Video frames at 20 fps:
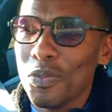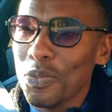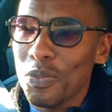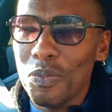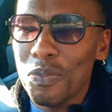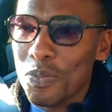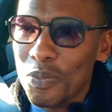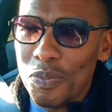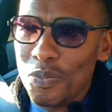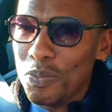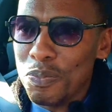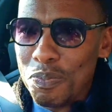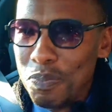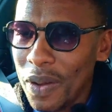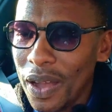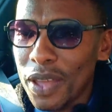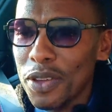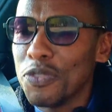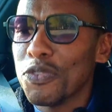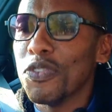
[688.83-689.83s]

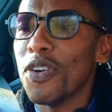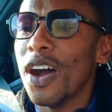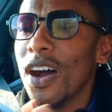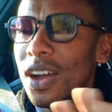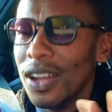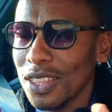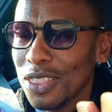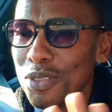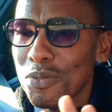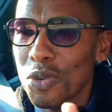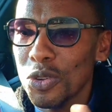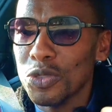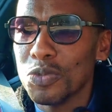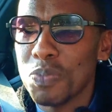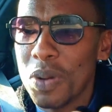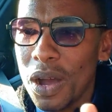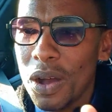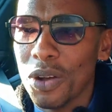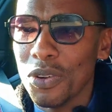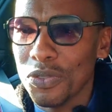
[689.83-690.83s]
By far the most
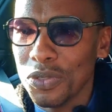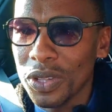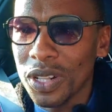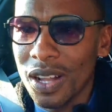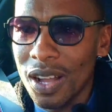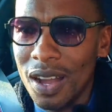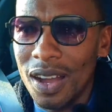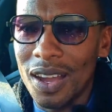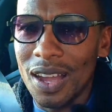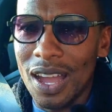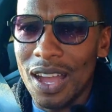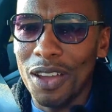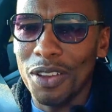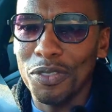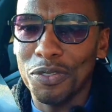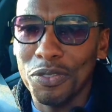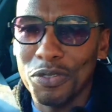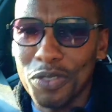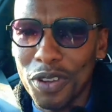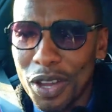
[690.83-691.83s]
powerful car
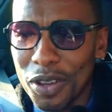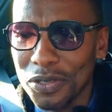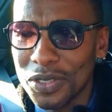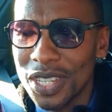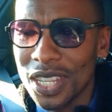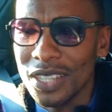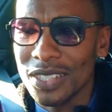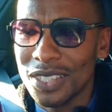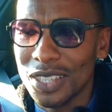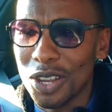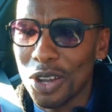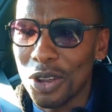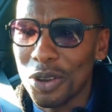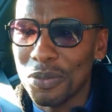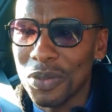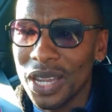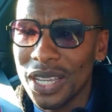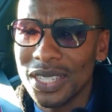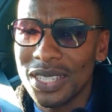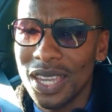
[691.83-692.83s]
I've tested on
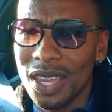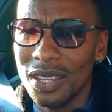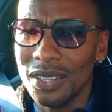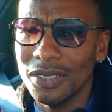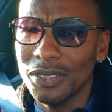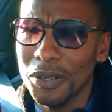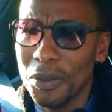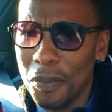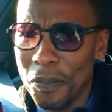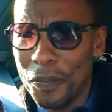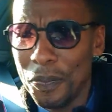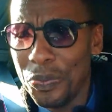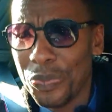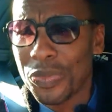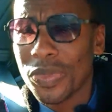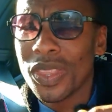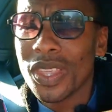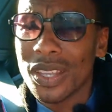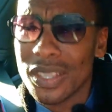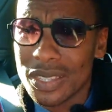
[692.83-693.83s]
my channel.
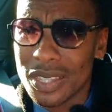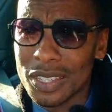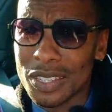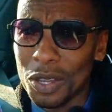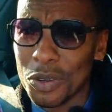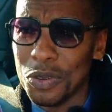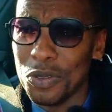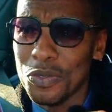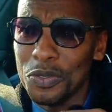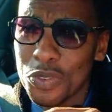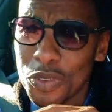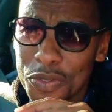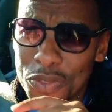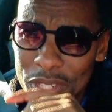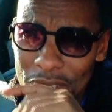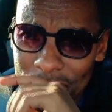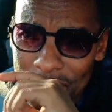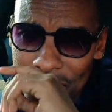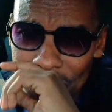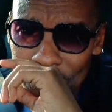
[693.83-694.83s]

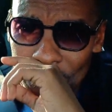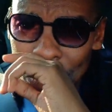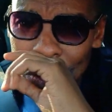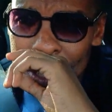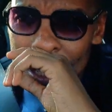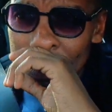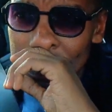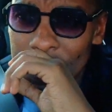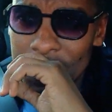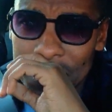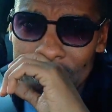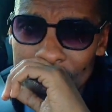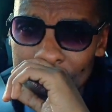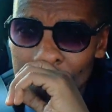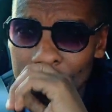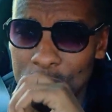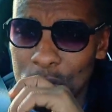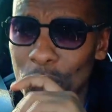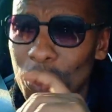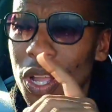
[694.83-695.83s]
650 Newton meters
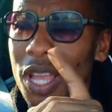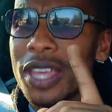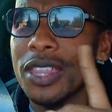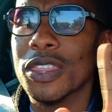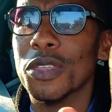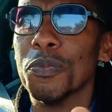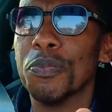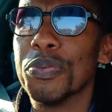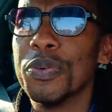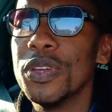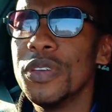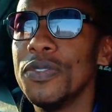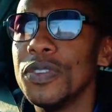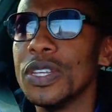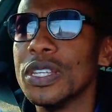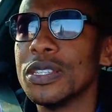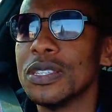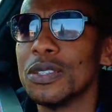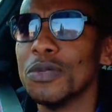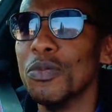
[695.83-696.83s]
of torque. The
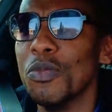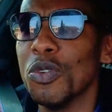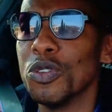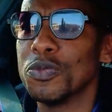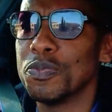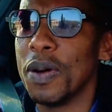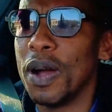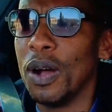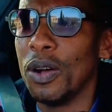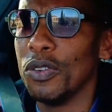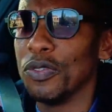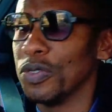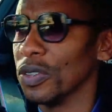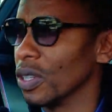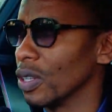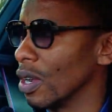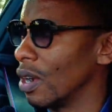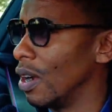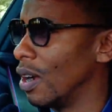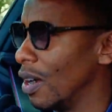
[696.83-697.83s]
previous most powerful
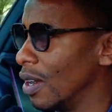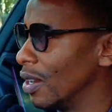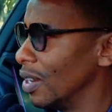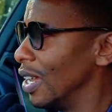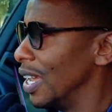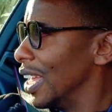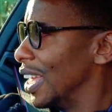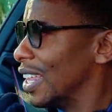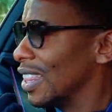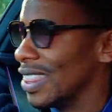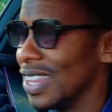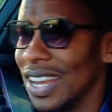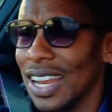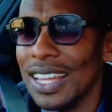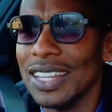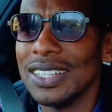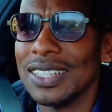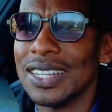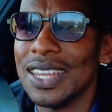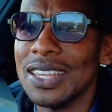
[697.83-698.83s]
car that
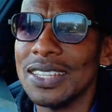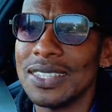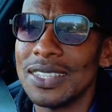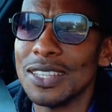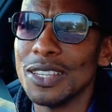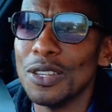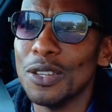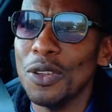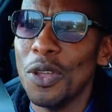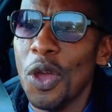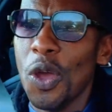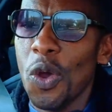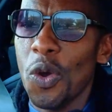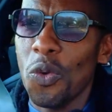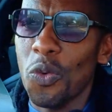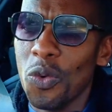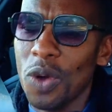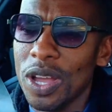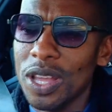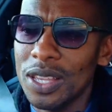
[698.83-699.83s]
I tested
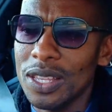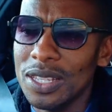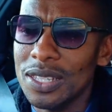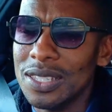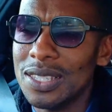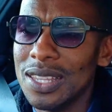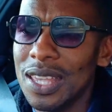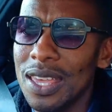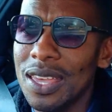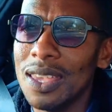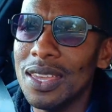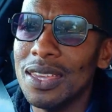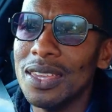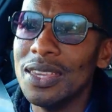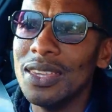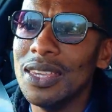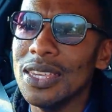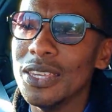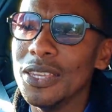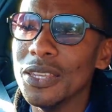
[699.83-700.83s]
was
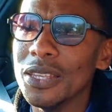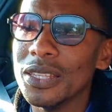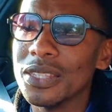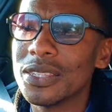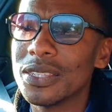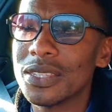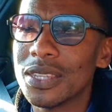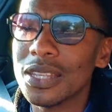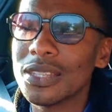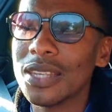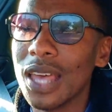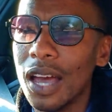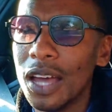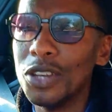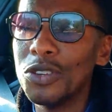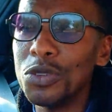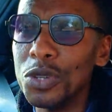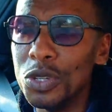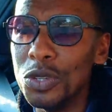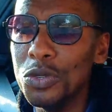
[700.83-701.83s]
a
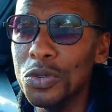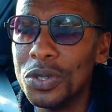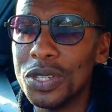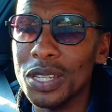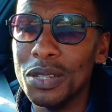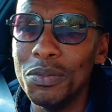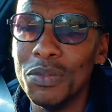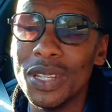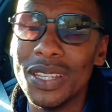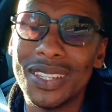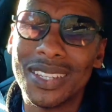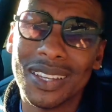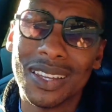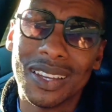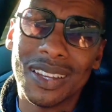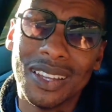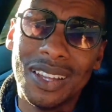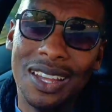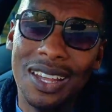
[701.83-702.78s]
600 Newton meter